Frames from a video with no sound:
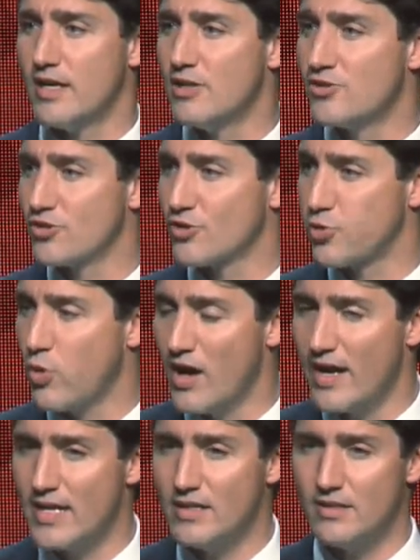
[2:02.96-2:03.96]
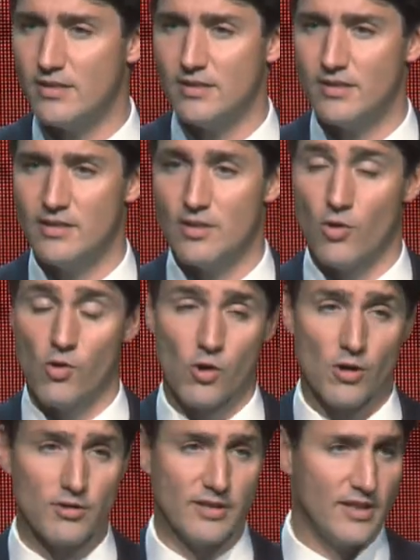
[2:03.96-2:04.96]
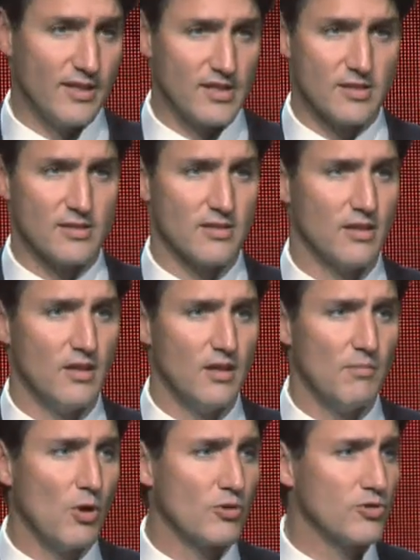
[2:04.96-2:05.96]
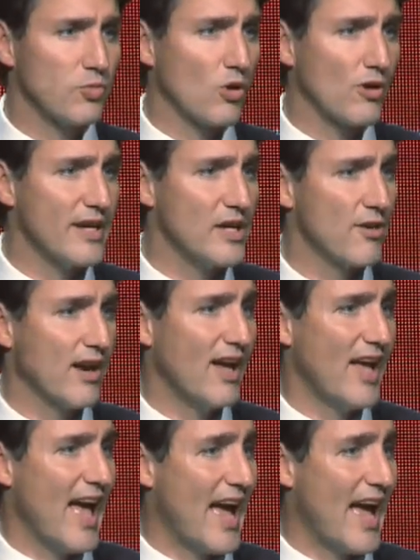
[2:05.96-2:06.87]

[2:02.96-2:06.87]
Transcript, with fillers: intertwined or, in this post war era,